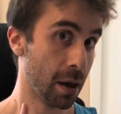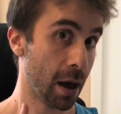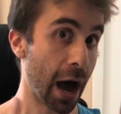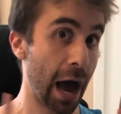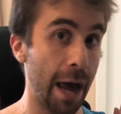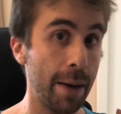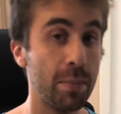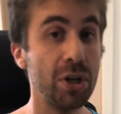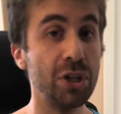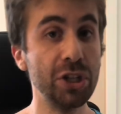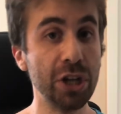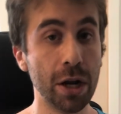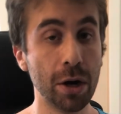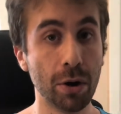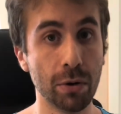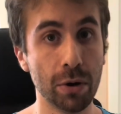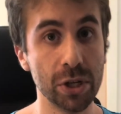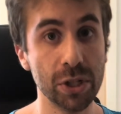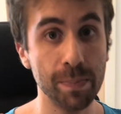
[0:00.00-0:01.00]
I'm a
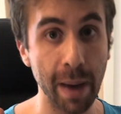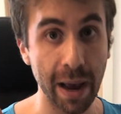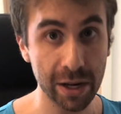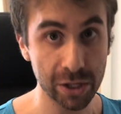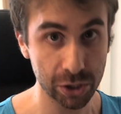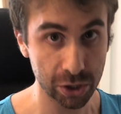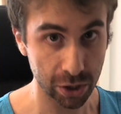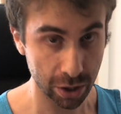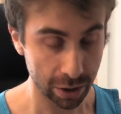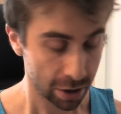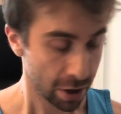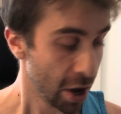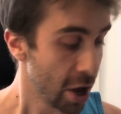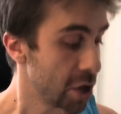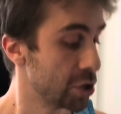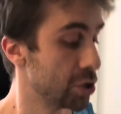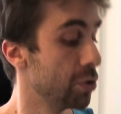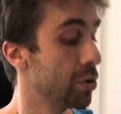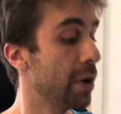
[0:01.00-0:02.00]
generous master,
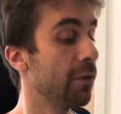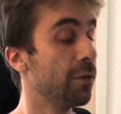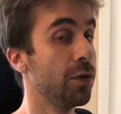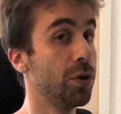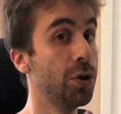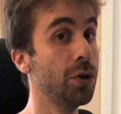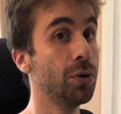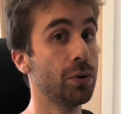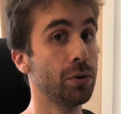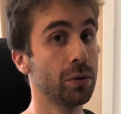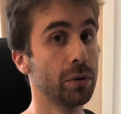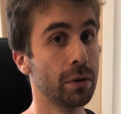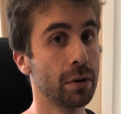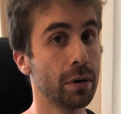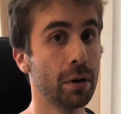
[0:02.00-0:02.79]
so if you